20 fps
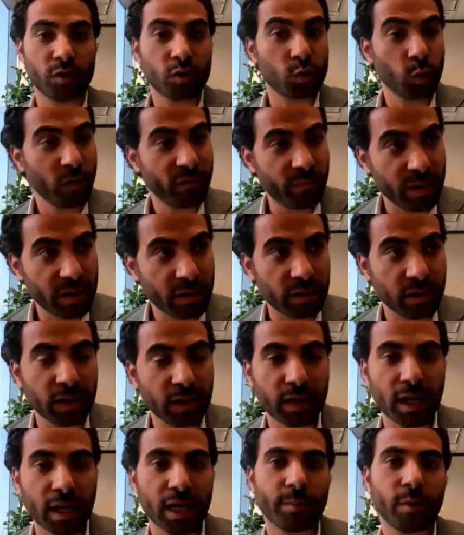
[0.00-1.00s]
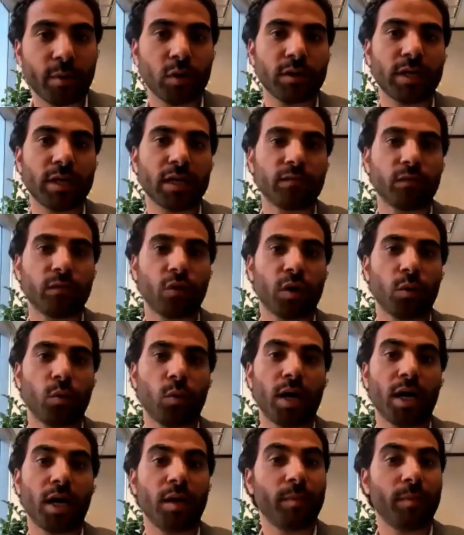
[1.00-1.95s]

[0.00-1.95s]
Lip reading: So we've been thinking about that for a while,